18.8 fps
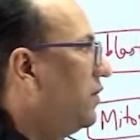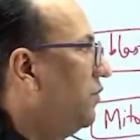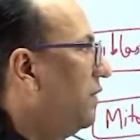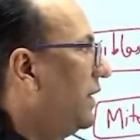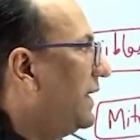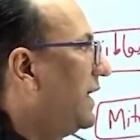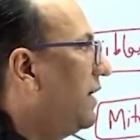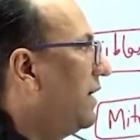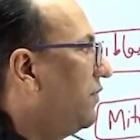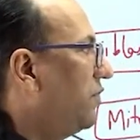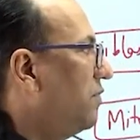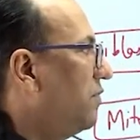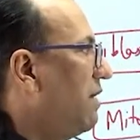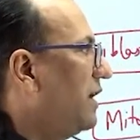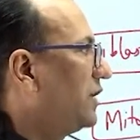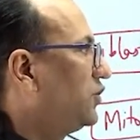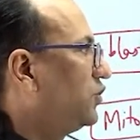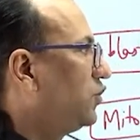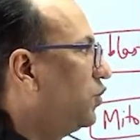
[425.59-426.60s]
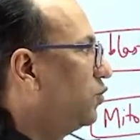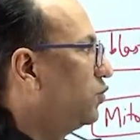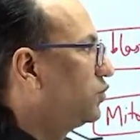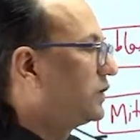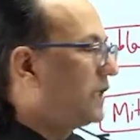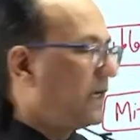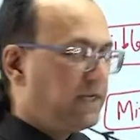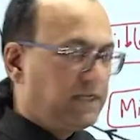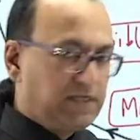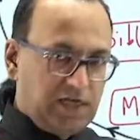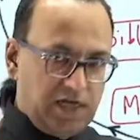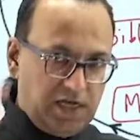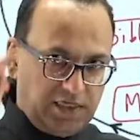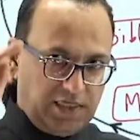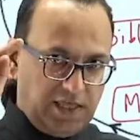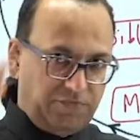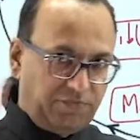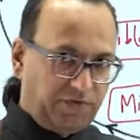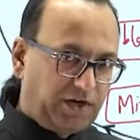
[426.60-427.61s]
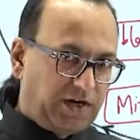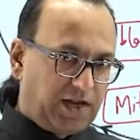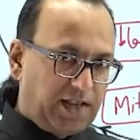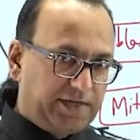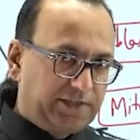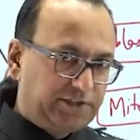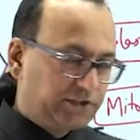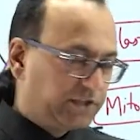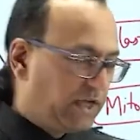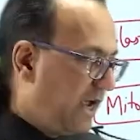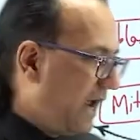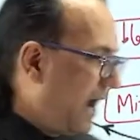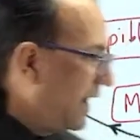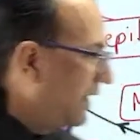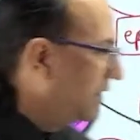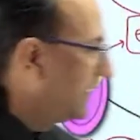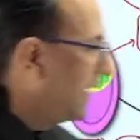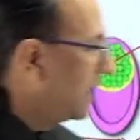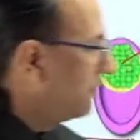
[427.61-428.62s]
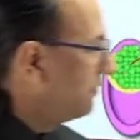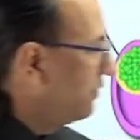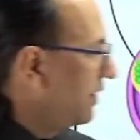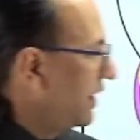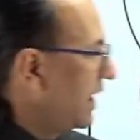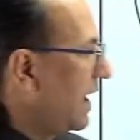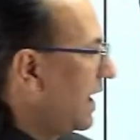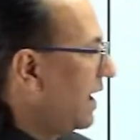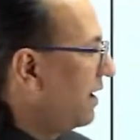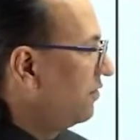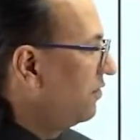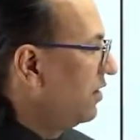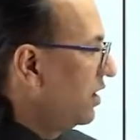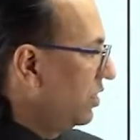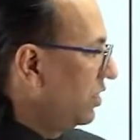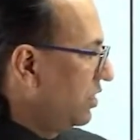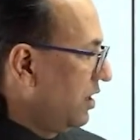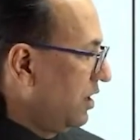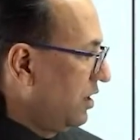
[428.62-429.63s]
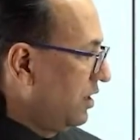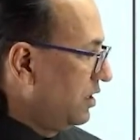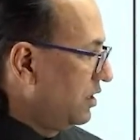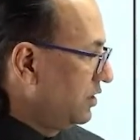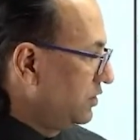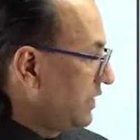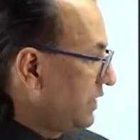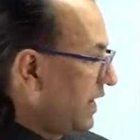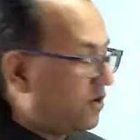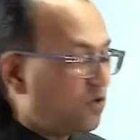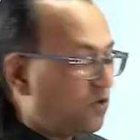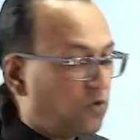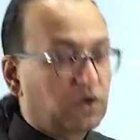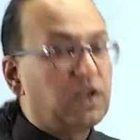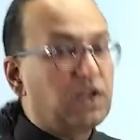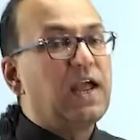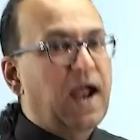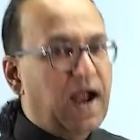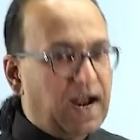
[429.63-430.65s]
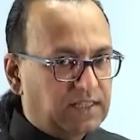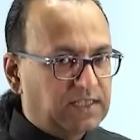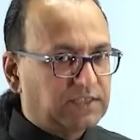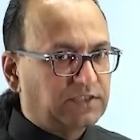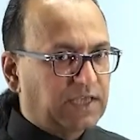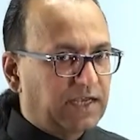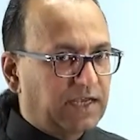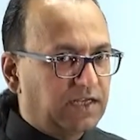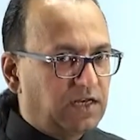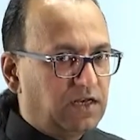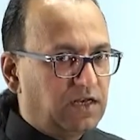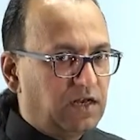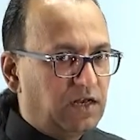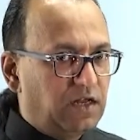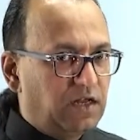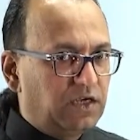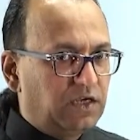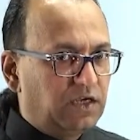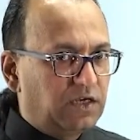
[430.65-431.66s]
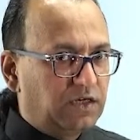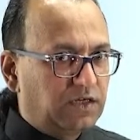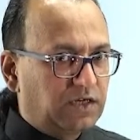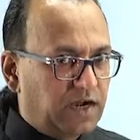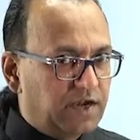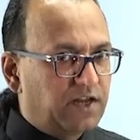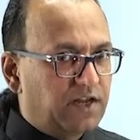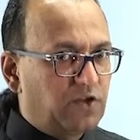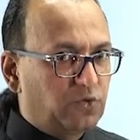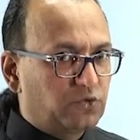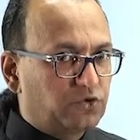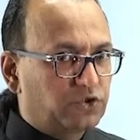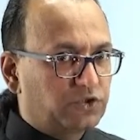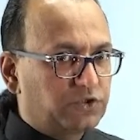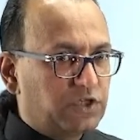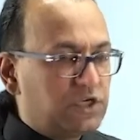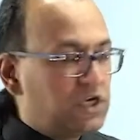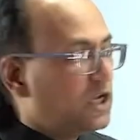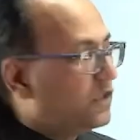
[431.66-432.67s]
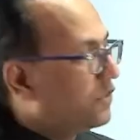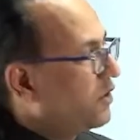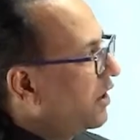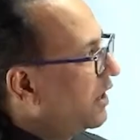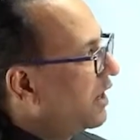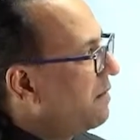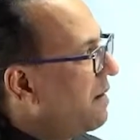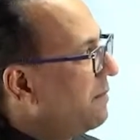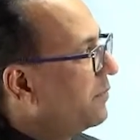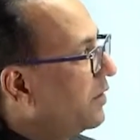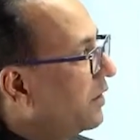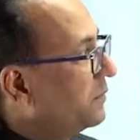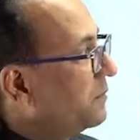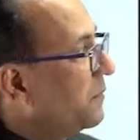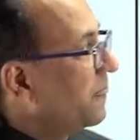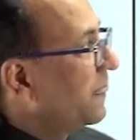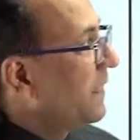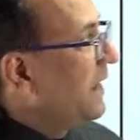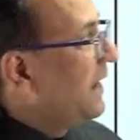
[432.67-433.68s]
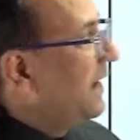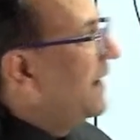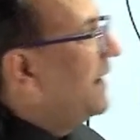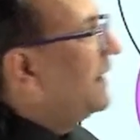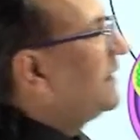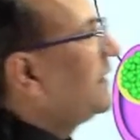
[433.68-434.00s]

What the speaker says: will give mature oocyte, they fertilize, and then we'll have the zygote, and the cycle continues. Now remember, it